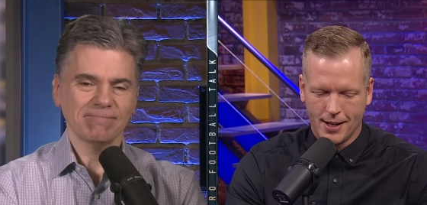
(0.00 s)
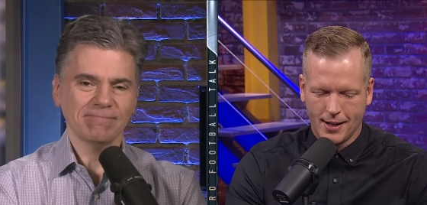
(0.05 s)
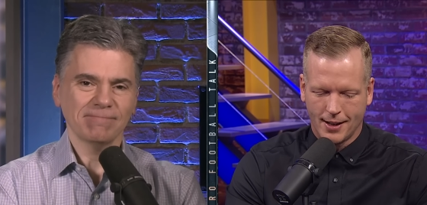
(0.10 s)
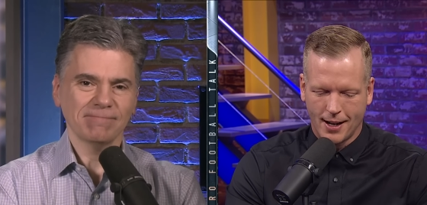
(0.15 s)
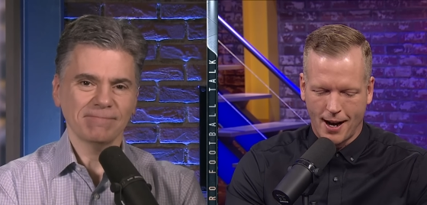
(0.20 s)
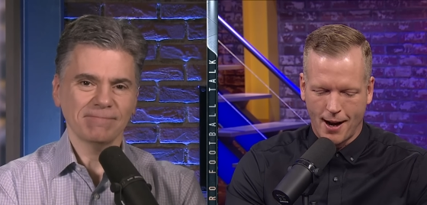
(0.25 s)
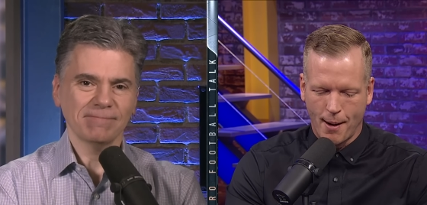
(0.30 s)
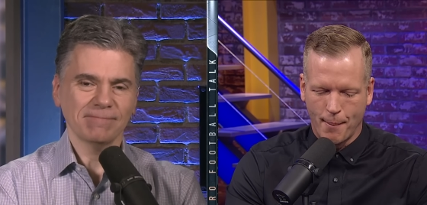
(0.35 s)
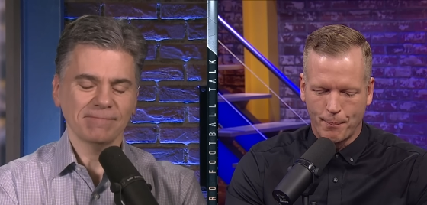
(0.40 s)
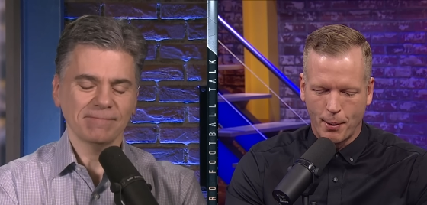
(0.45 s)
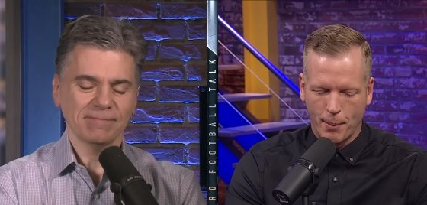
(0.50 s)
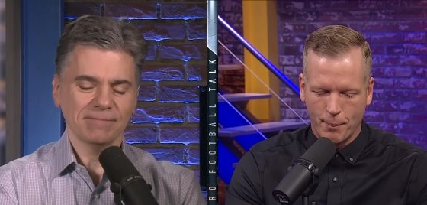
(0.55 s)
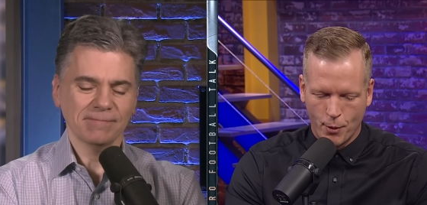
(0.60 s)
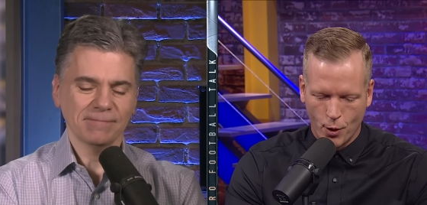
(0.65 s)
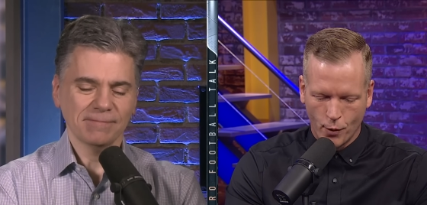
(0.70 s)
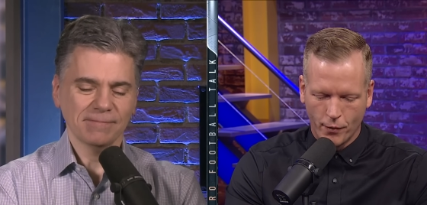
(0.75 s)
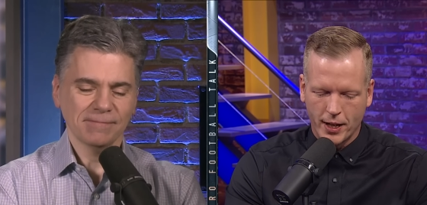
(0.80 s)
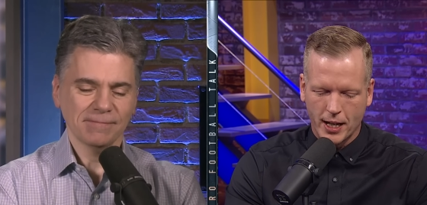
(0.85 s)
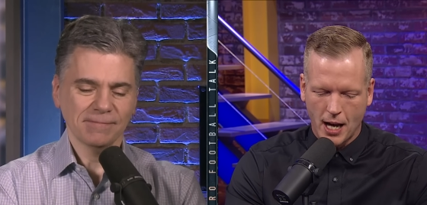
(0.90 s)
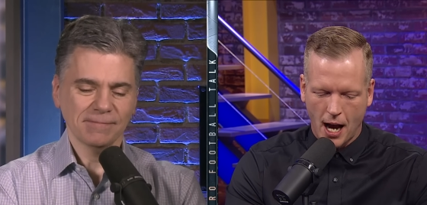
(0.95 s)
Speaker 1: Um, but
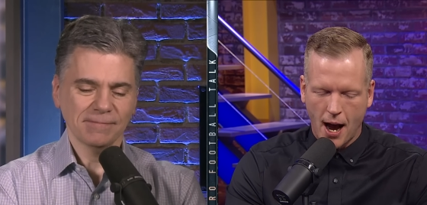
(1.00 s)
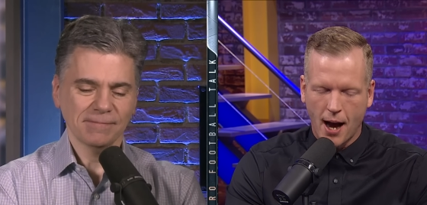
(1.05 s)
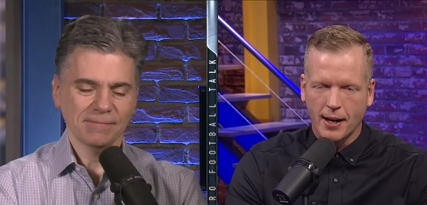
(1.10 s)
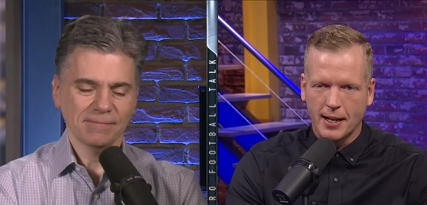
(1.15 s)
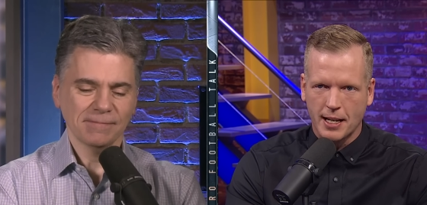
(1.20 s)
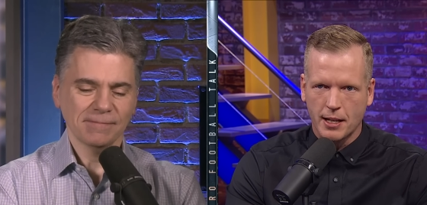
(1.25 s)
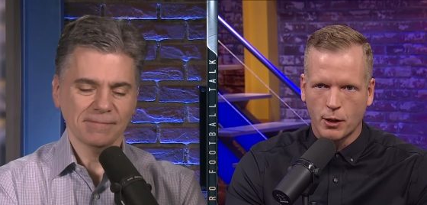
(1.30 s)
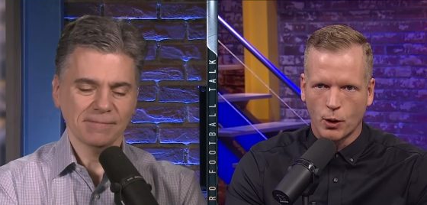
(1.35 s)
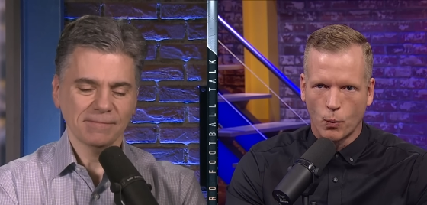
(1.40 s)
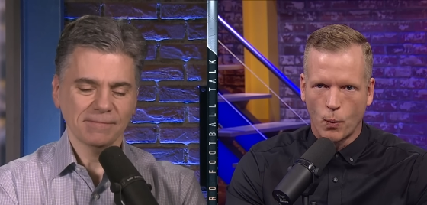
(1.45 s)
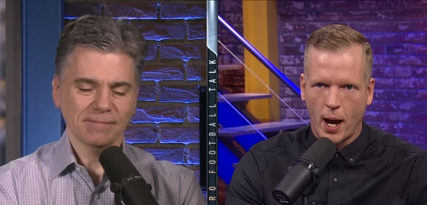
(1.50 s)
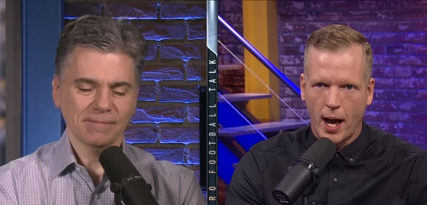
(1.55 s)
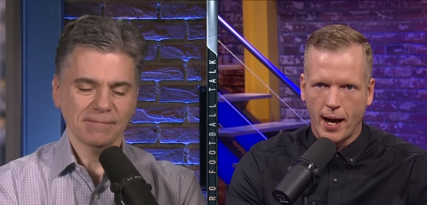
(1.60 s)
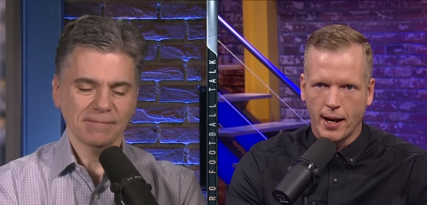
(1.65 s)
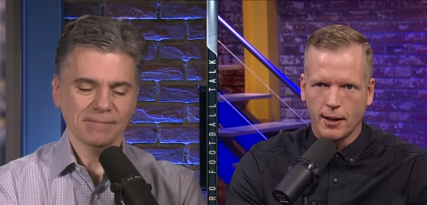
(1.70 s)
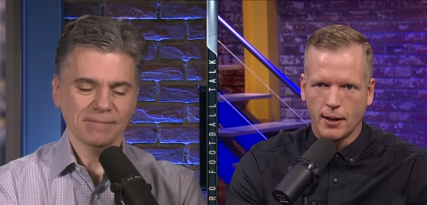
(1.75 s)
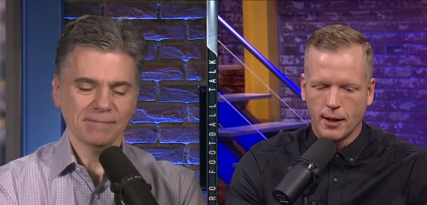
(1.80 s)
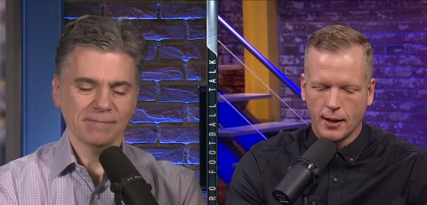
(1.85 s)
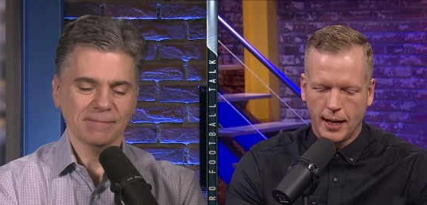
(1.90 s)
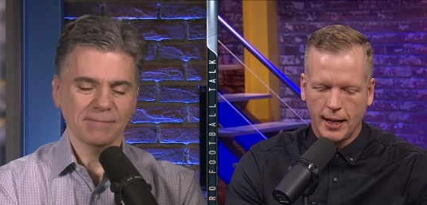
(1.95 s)
moving on, either
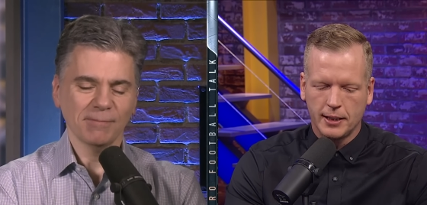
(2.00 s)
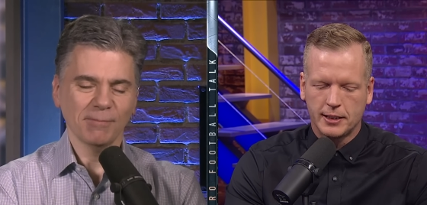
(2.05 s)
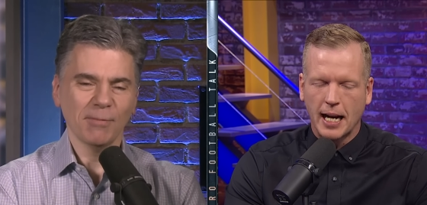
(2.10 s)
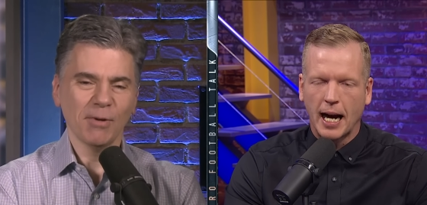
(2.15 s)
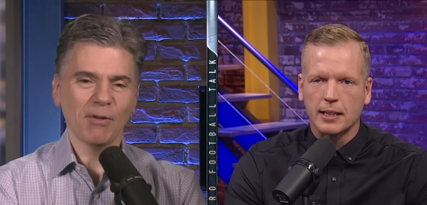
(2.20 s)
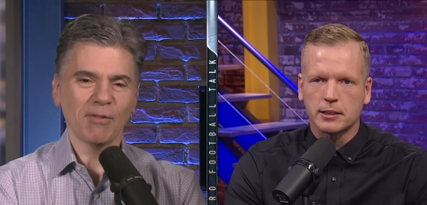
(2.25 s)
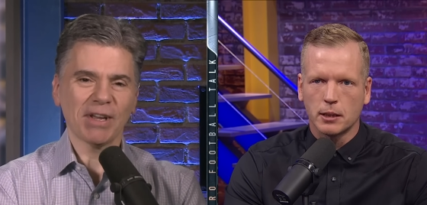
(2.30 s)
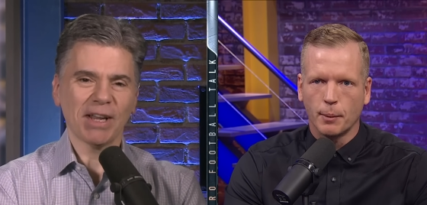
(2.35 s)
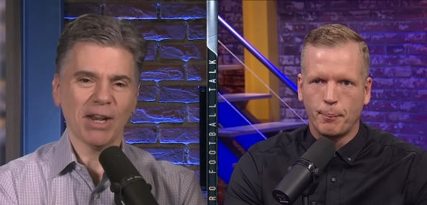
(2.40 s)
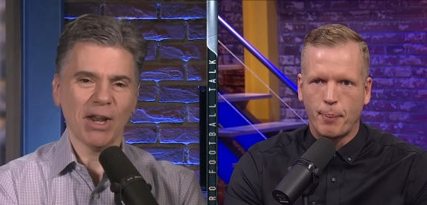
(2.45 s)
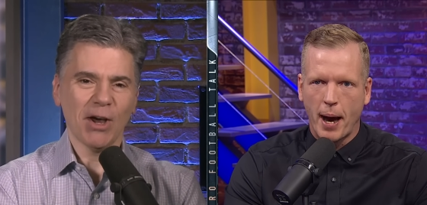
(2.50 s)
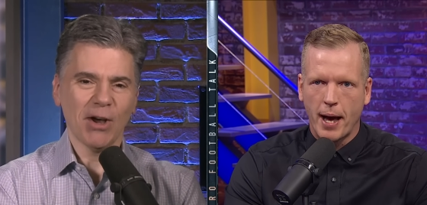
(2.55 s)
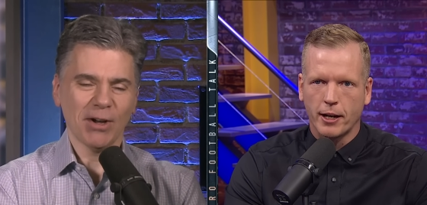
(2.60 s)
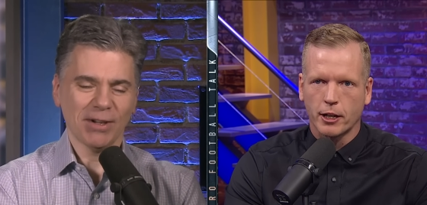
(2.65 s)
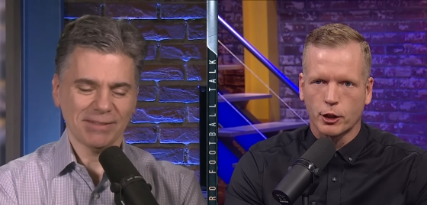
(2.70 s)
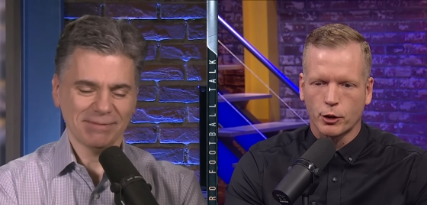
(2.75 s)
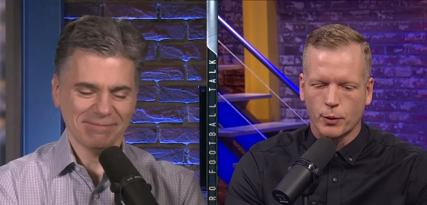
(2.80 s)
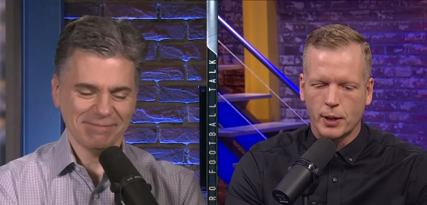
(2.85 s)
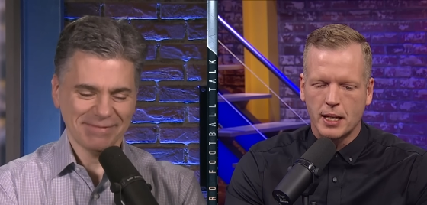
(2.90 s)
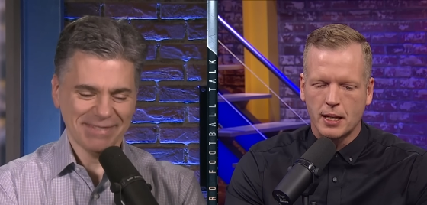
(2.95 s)
way, he's got moving some along. pedigree